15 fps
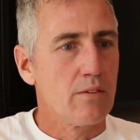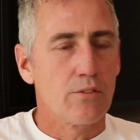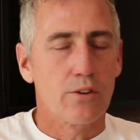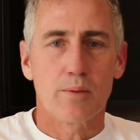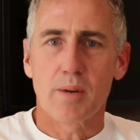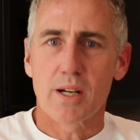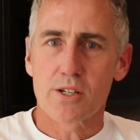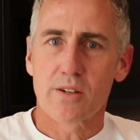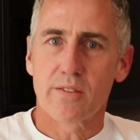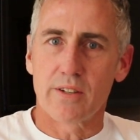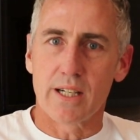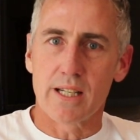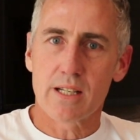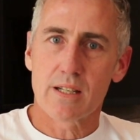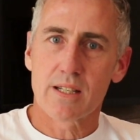for a bunch of
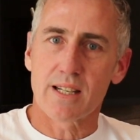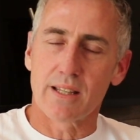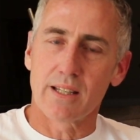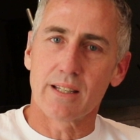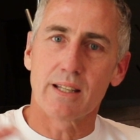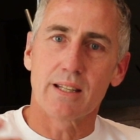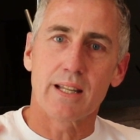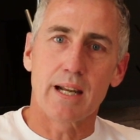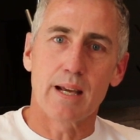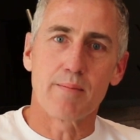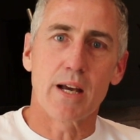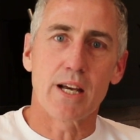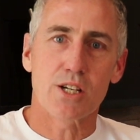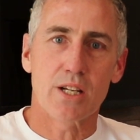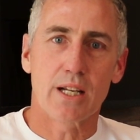reasons. I think that the name
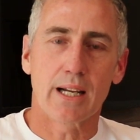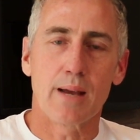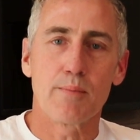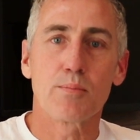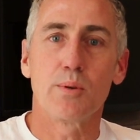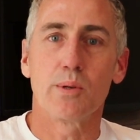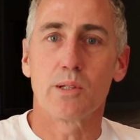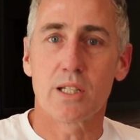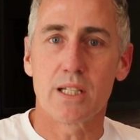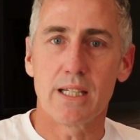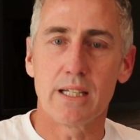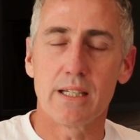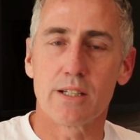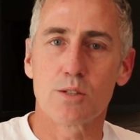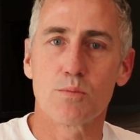
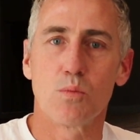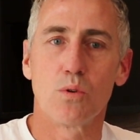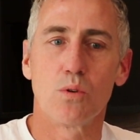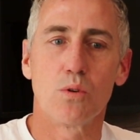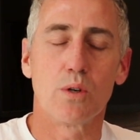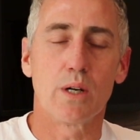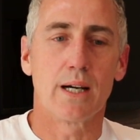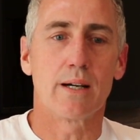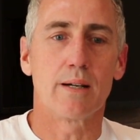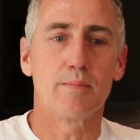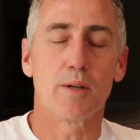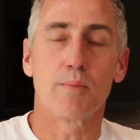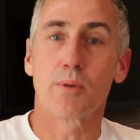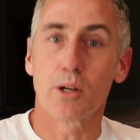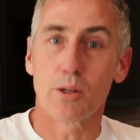#Amputee is more
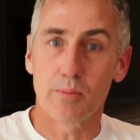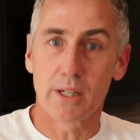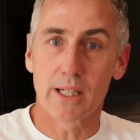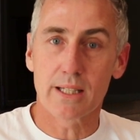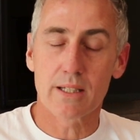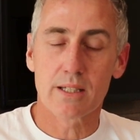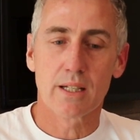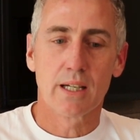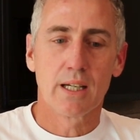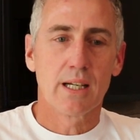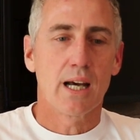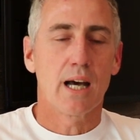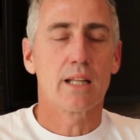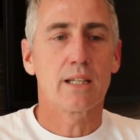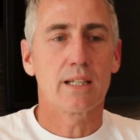appropriate.
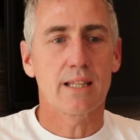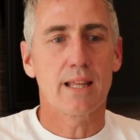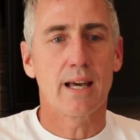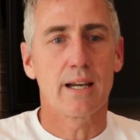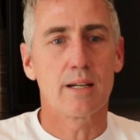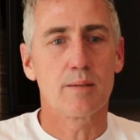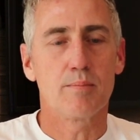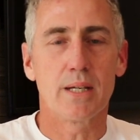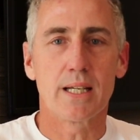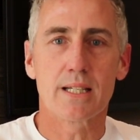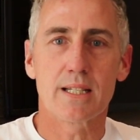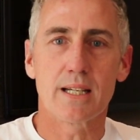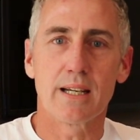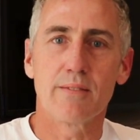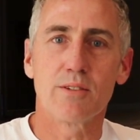I think that a
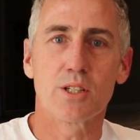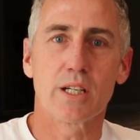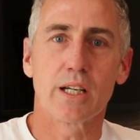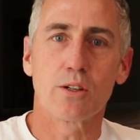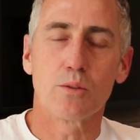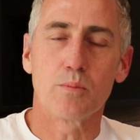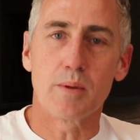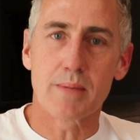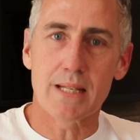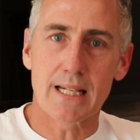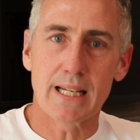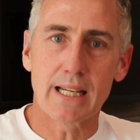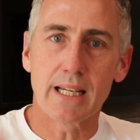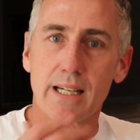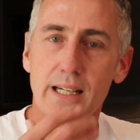Best Day Ever Today could be
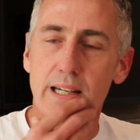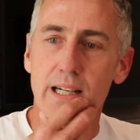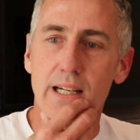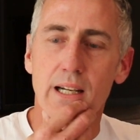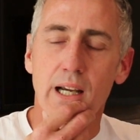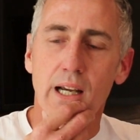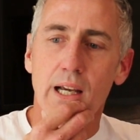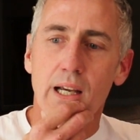misleading, and